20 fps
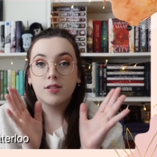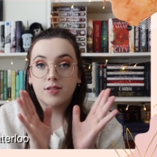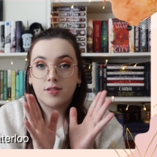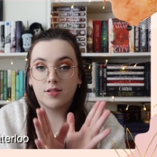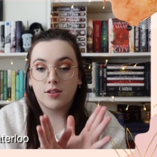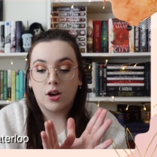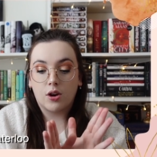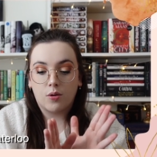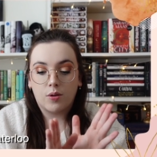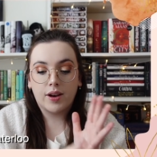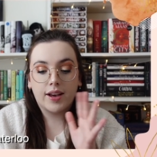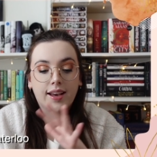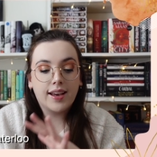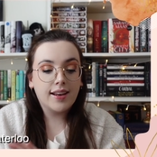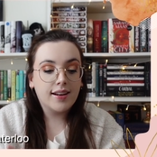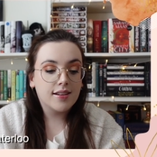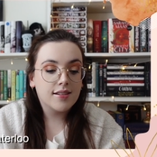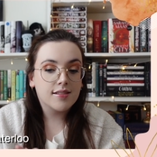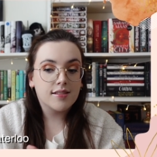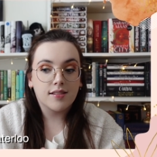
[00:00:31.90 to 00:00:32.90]
So
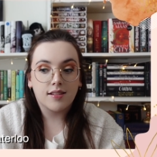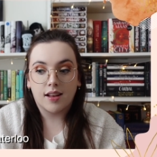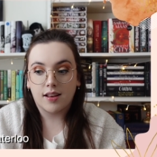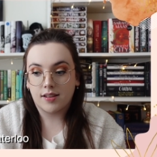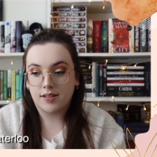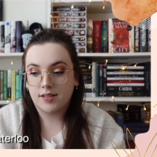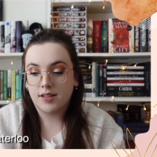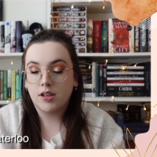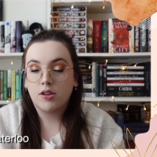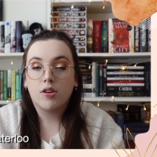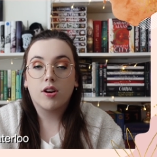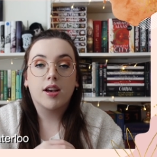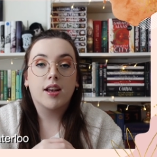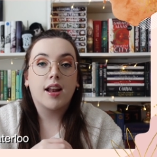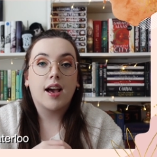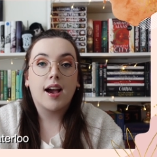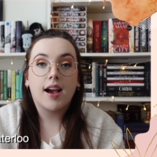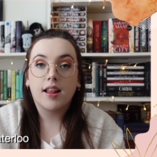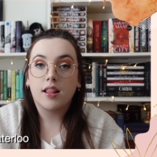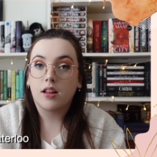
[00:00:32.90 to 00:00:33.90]
it is not a secret,
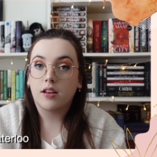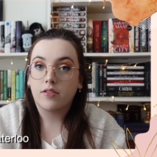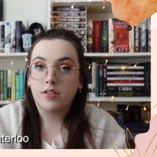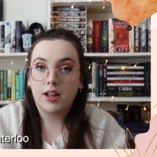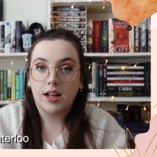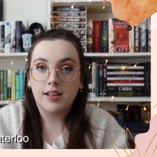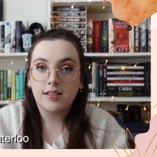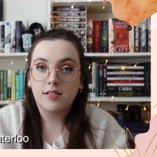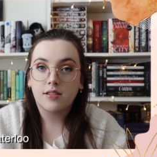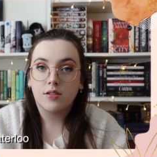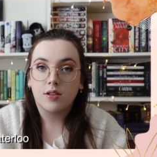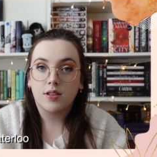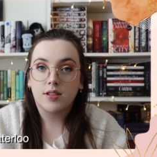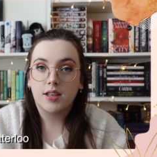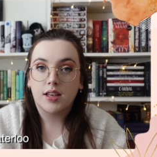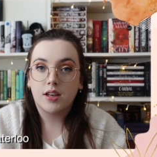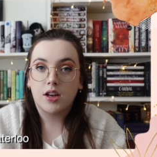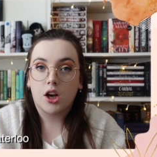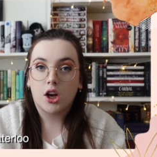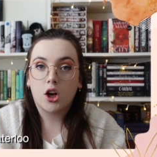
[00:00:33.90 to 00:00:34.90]
I love
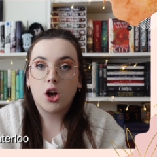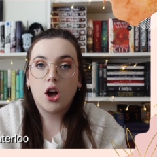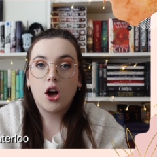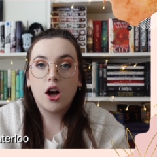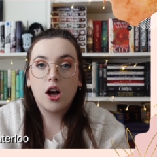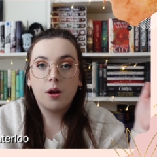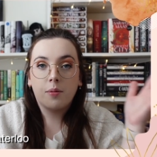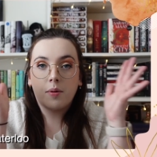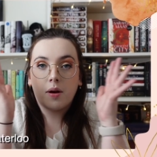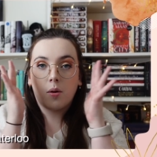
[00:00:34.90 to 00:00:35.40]
glassesusa.com.